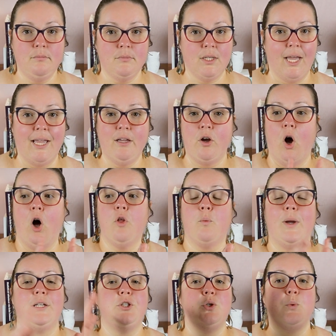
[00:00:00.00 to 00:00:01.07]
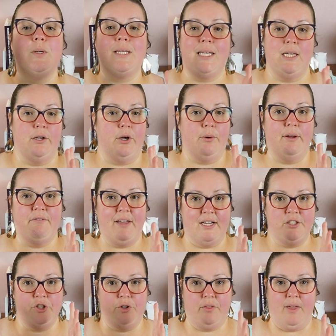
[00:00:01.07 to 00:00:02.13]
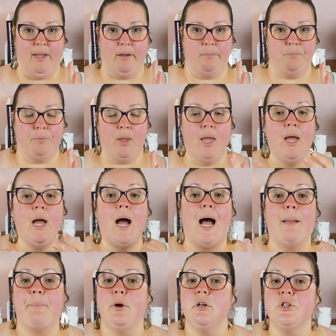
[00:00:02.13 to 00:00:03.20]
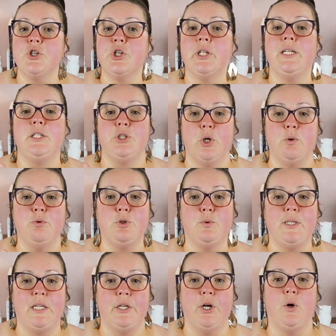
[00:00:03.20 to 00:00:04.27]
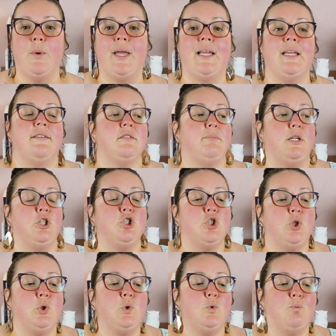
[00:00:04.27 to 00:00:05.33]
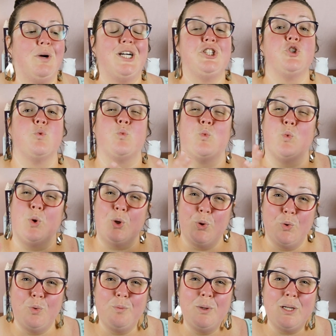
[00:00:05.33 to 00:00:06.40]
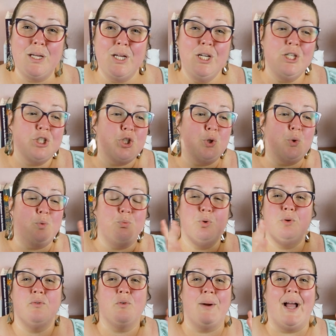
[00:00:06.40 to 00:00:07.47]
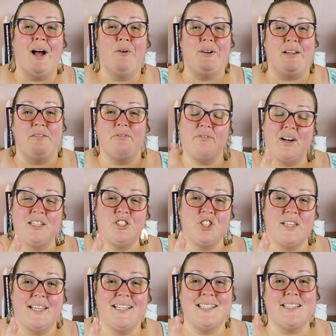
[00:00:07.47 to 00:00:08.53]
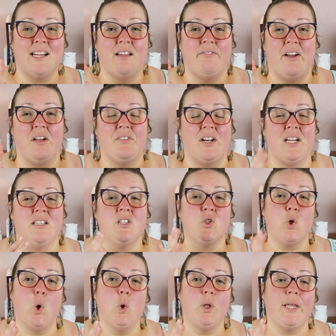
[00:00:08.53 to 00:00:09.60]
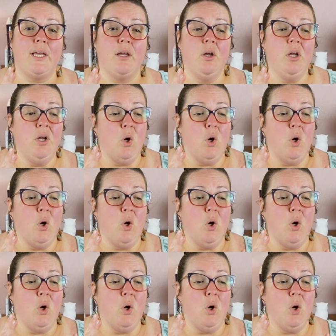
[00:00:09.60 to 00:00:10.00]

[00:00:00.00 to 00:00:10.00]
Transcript: Okay, all the way to keto if that's your thing. I personally don't do keto. It gives me too much room to move around and fudge things, and I found that I slowly